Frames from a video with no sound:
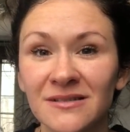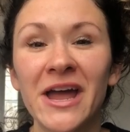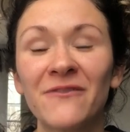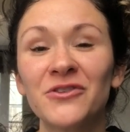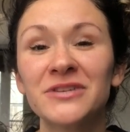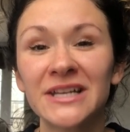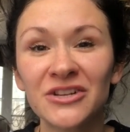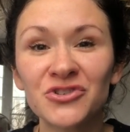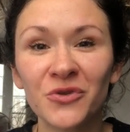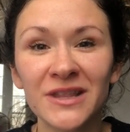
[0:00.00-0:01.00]
If you did
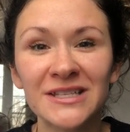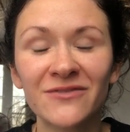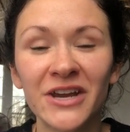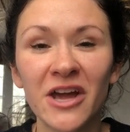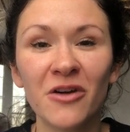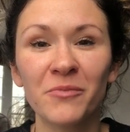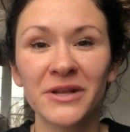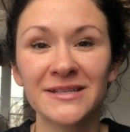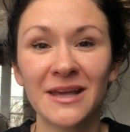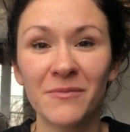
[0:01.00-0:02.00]
enjoy this video,
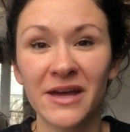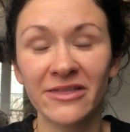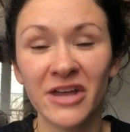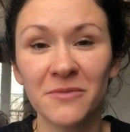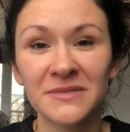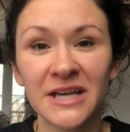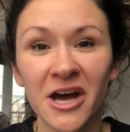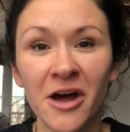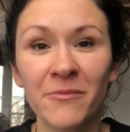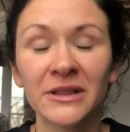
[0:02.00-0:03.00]
please give me a thumbs up.